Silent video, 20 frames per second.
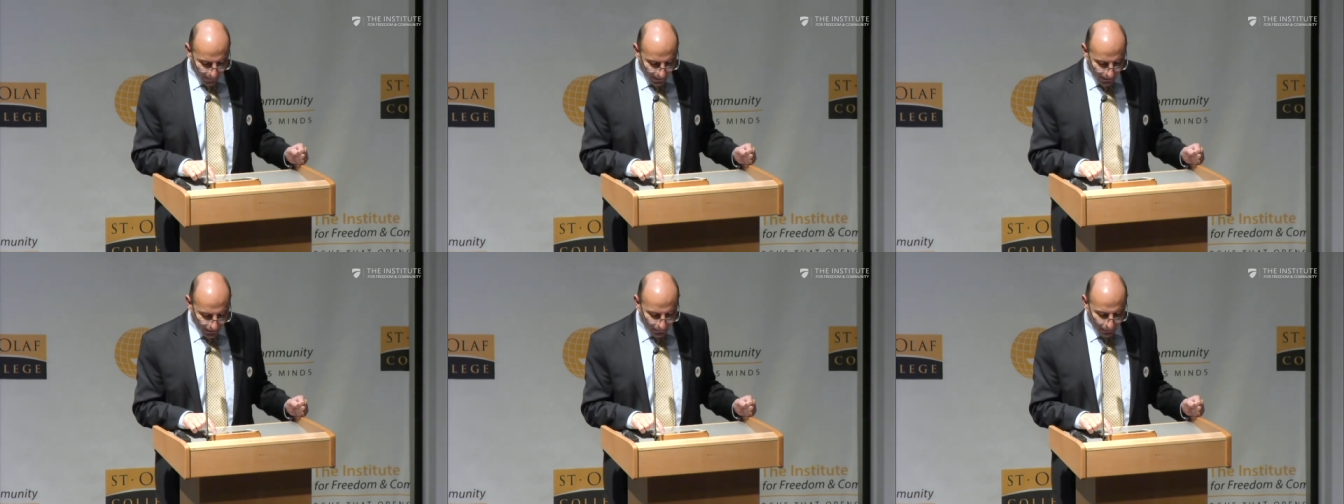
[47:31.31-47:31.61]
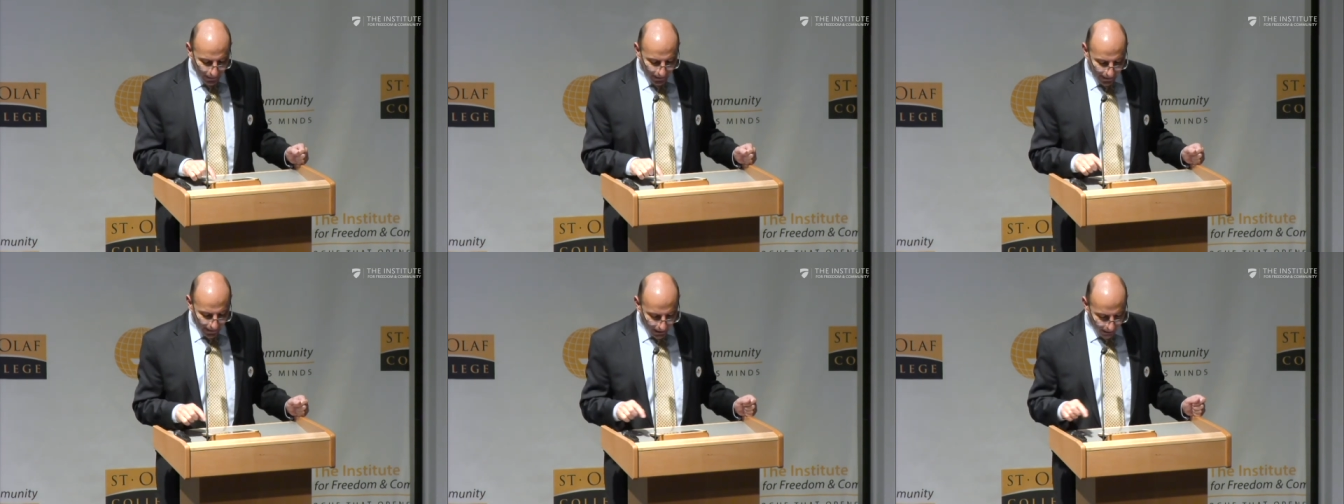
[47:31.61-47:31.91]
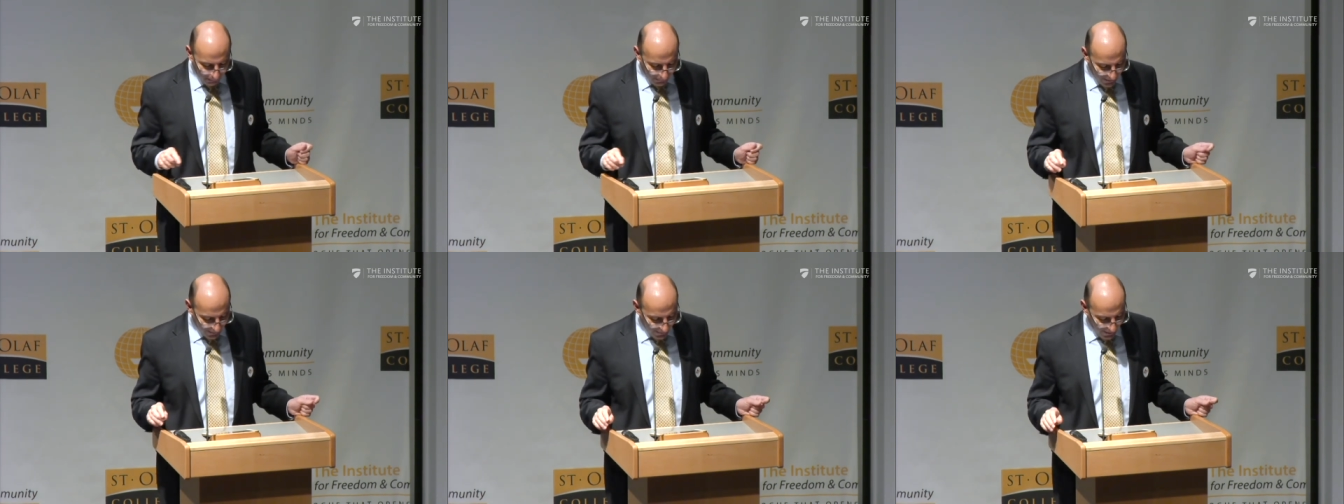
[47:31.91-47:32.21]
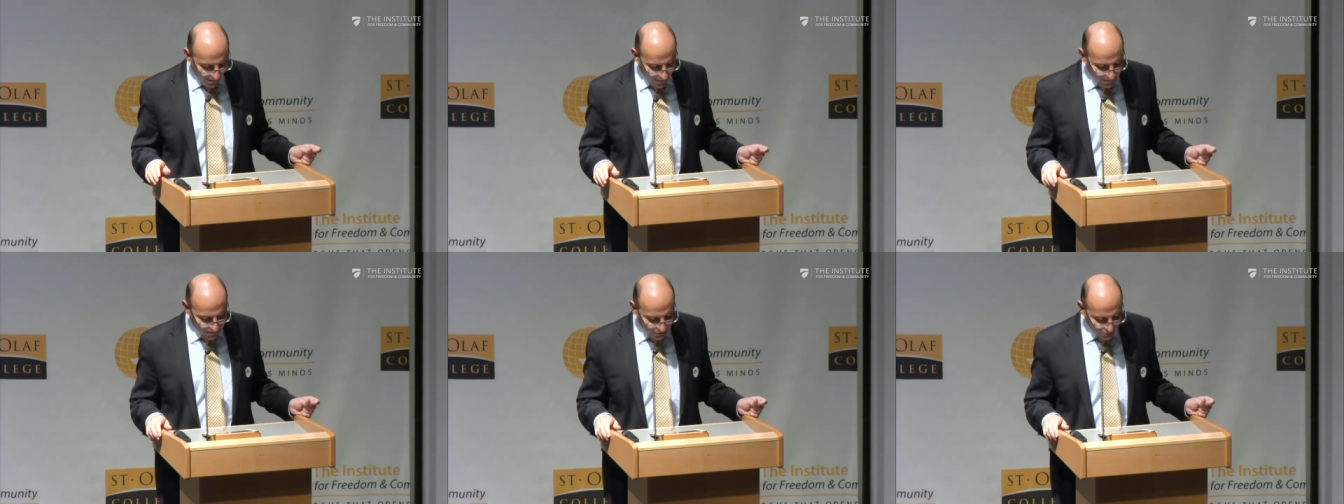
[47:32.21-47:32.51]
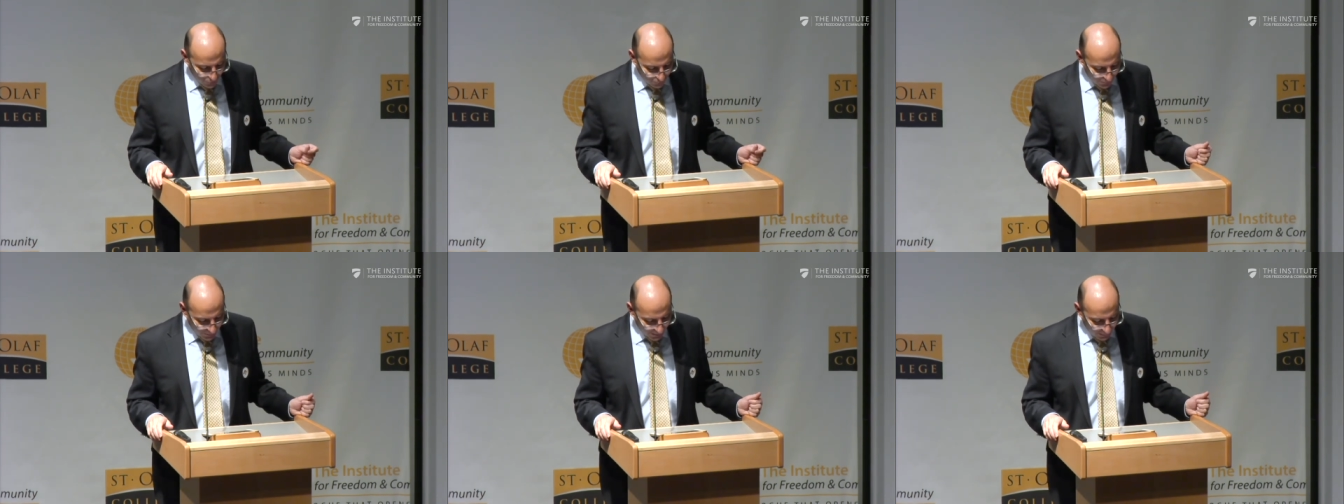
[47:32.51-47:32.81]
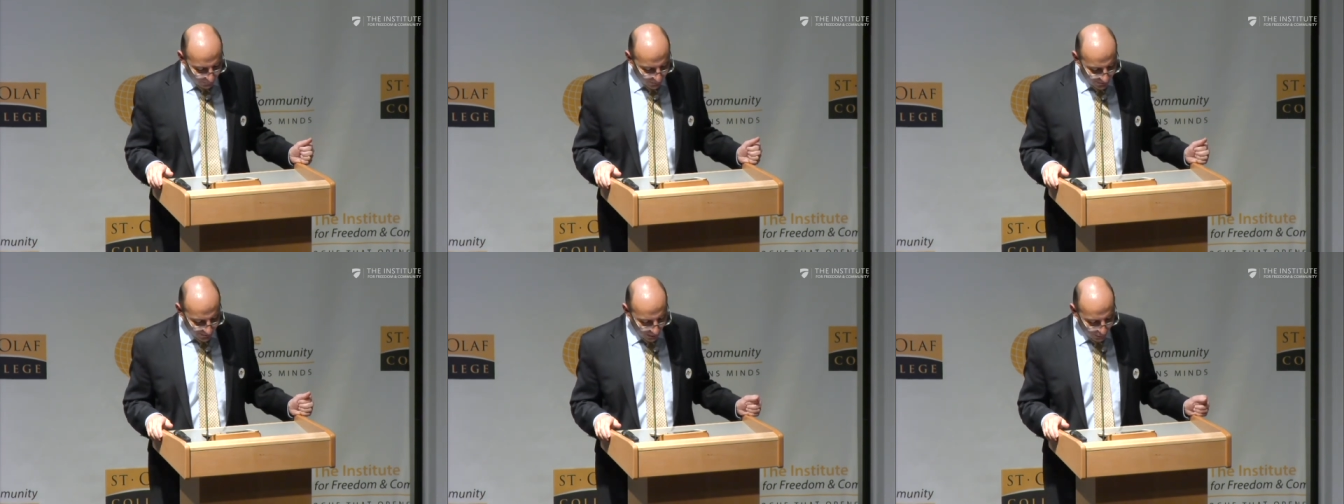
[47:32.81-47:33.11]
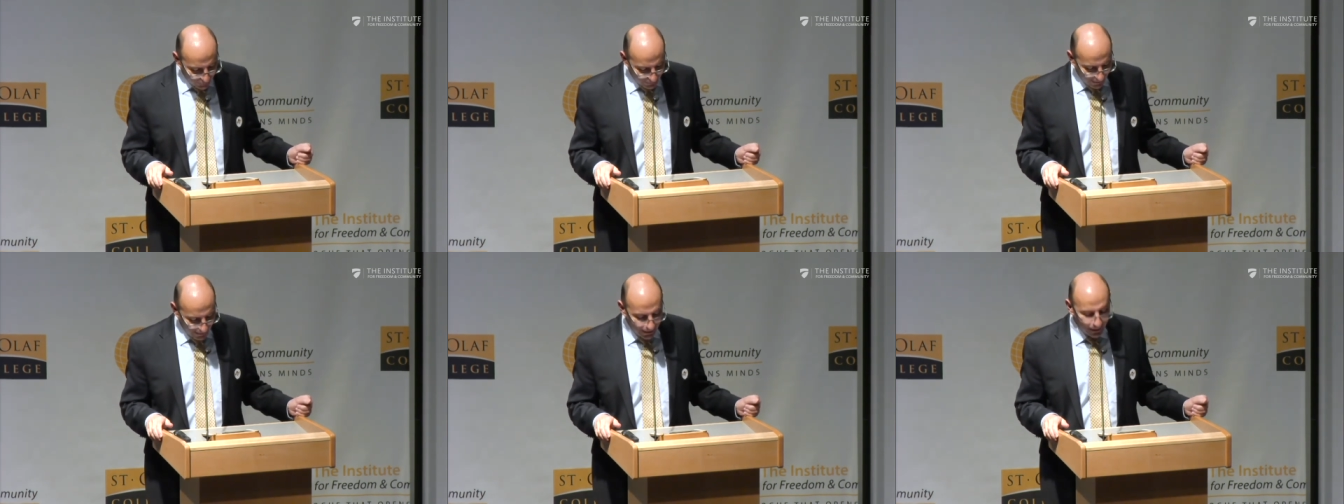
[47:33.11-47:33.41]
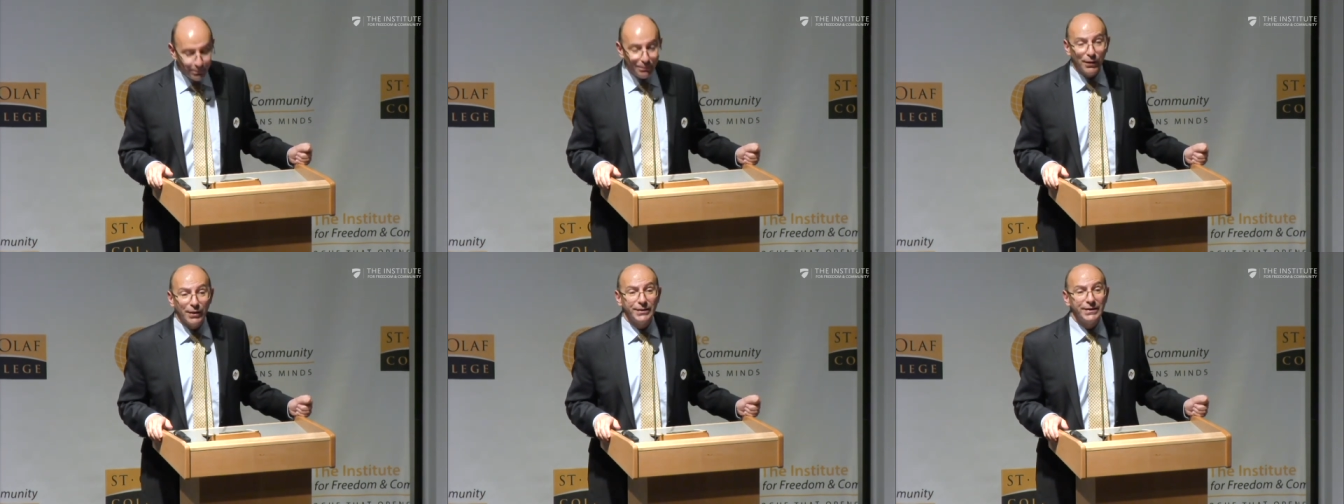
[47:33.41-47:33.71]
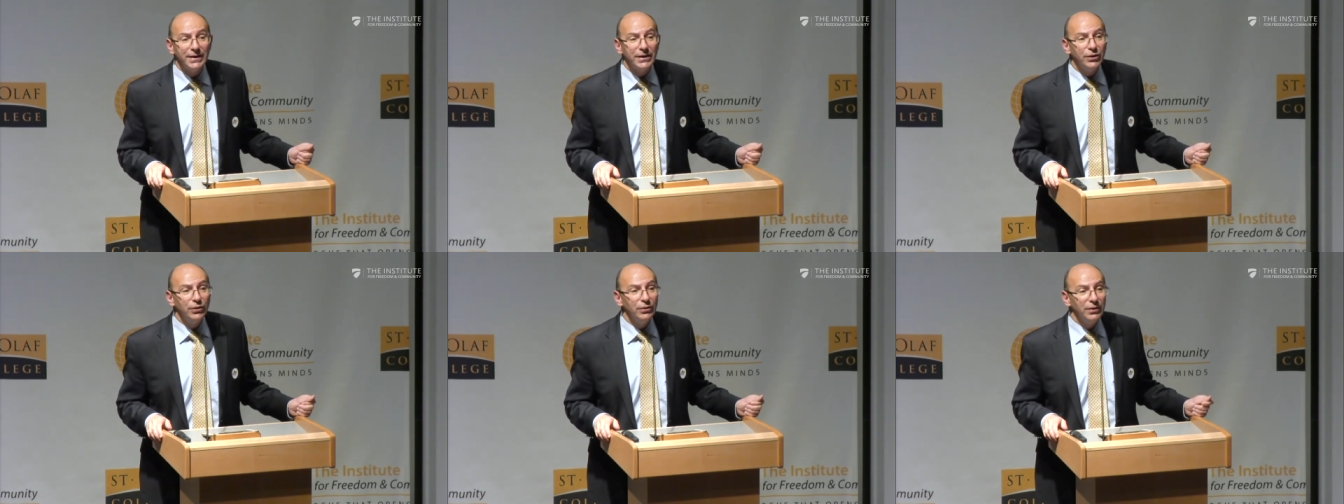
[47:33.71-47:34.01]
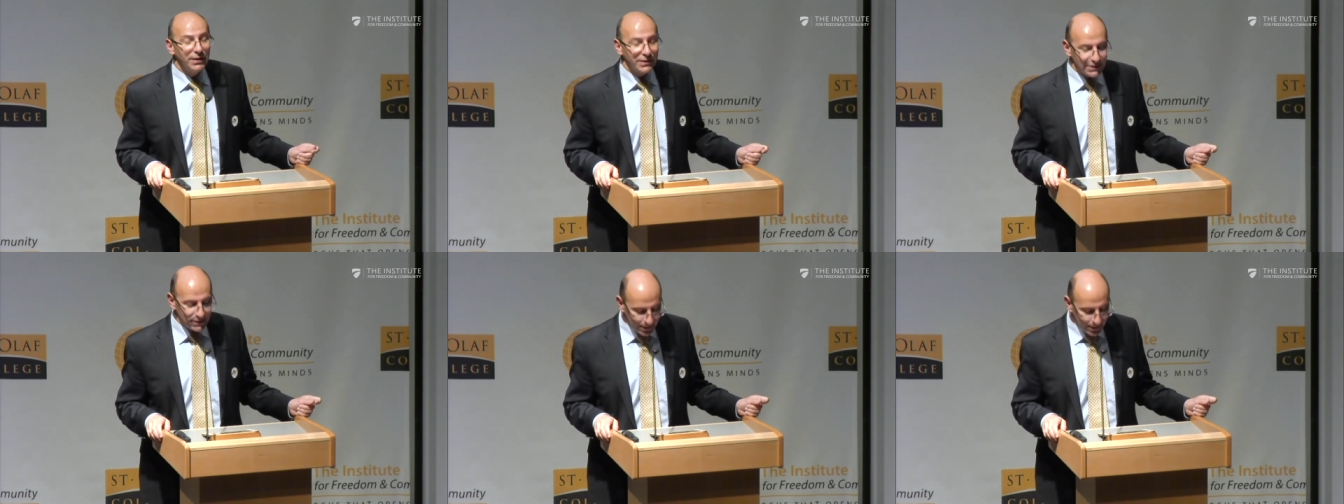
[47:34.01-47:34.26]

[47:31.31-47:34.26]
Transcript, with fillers: it became a nice story without any particular